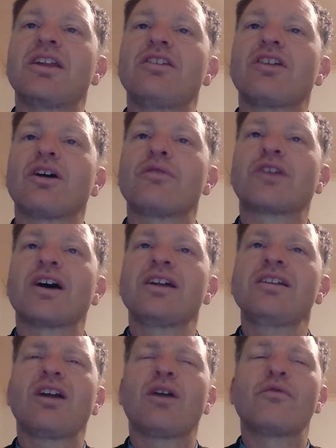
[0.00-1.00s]

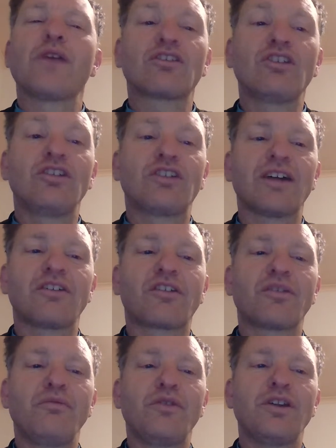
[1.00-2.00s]
I've actually done
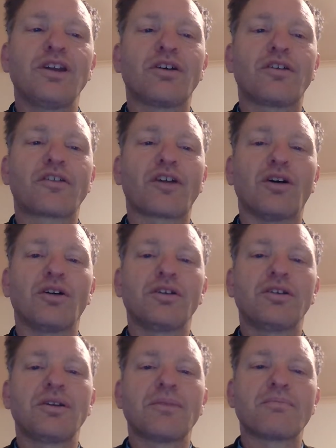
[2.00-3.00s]
some videos
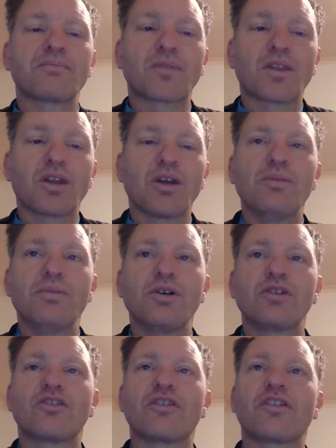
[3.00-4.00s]
on
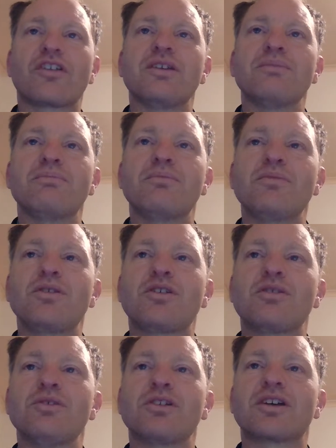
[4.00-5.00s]
emergency
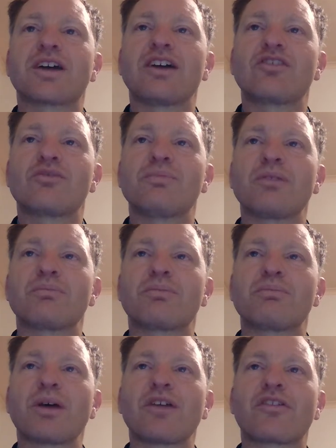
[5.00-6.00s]
communication, but
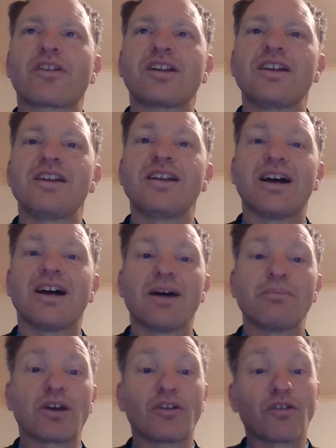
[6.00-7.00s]
basically
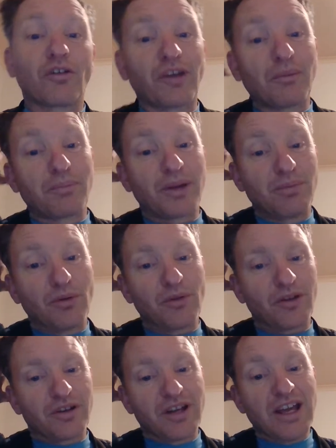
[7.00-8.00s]
because there are some people
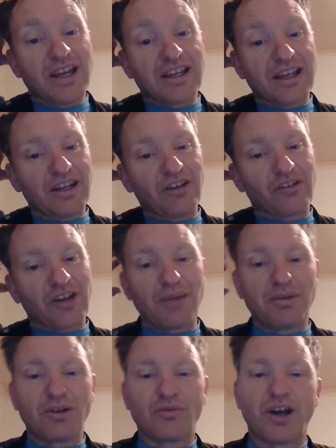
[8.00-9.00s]
that get into
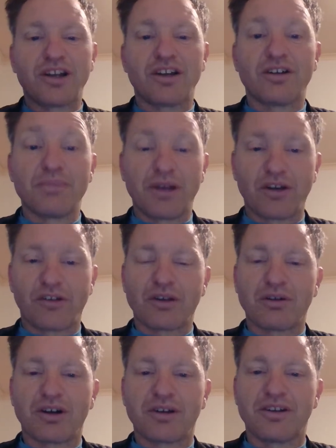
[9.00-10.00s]
amateur radio because
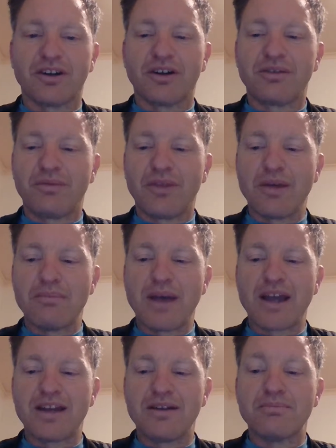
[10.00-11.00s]
their
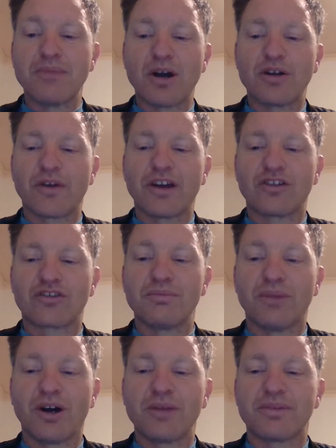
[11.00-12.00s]
main motivation
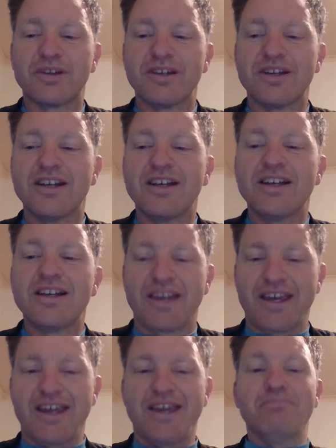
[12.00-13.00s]
might be
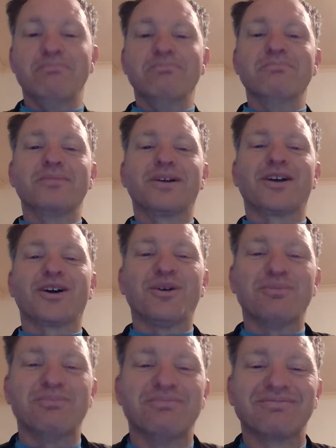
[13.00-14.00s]

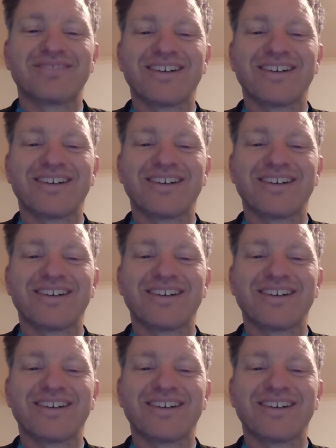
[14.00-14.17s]
MCOM.